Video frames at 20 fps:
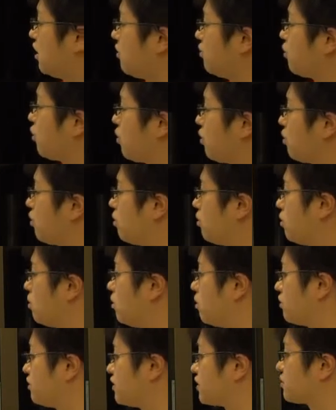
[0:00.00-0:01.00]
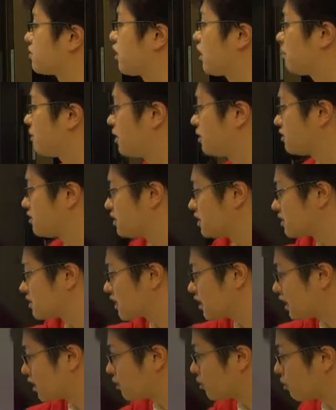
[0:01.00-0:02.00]
for describing this
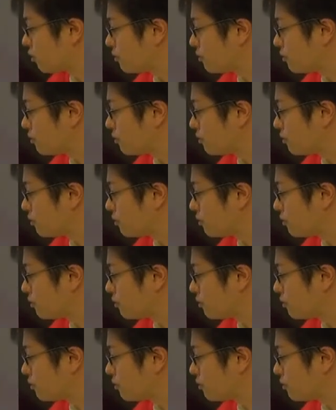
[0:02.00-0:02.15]
kind of